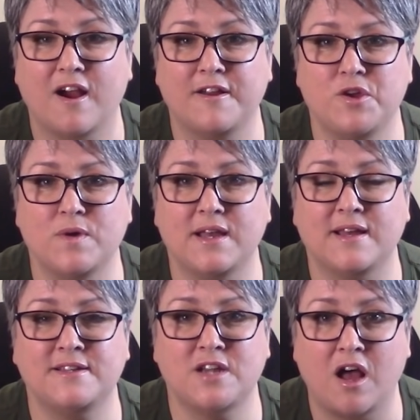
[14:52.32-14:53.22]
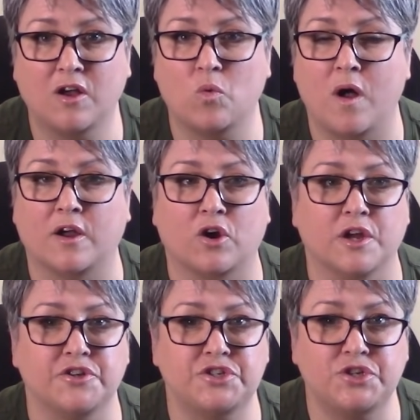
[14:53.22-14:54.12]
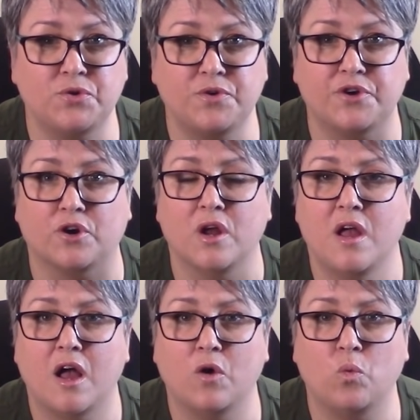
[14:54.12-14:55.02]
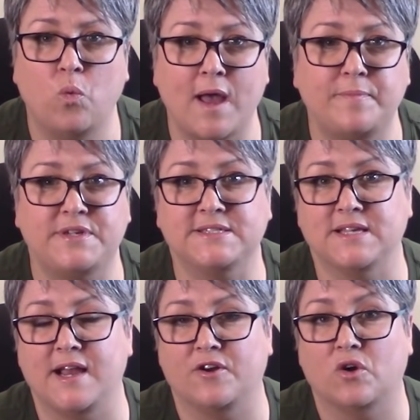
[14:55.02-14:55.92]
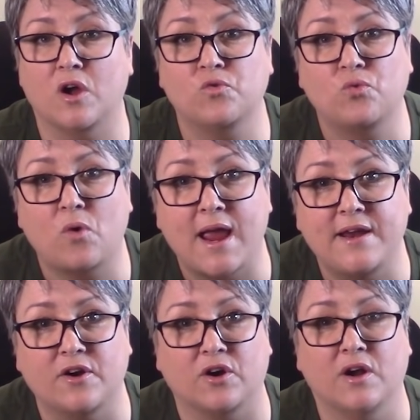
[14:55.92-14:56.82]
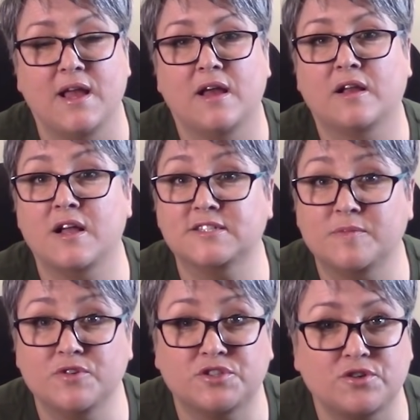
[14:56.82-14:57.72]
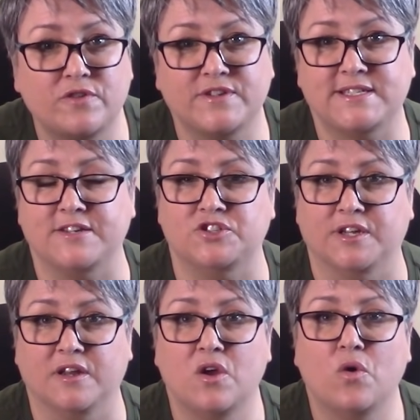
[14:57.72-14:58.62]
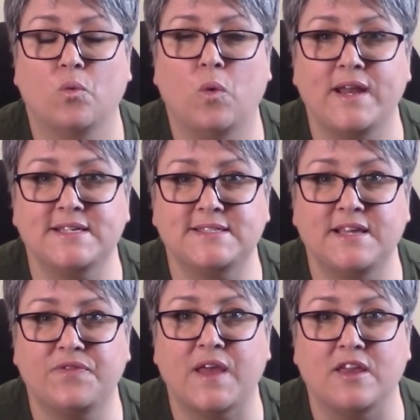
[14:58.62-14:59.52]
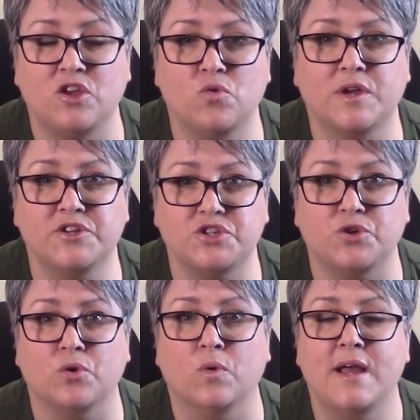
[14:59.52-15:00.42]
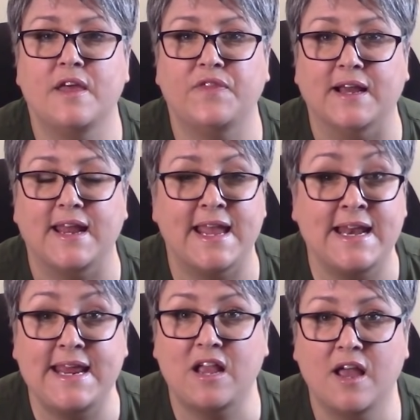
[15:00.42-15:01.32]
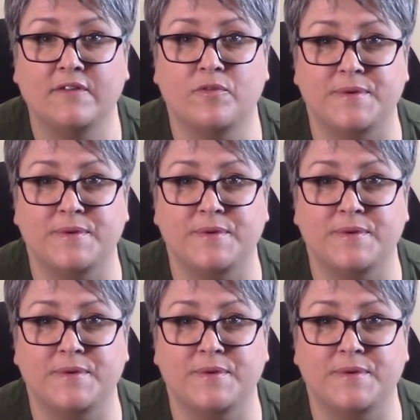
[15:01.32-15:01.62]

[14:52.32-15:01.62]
Are you a dog walker, a tutor, a web designer, a writer, customer service agent? What is it that you can do that any kind of a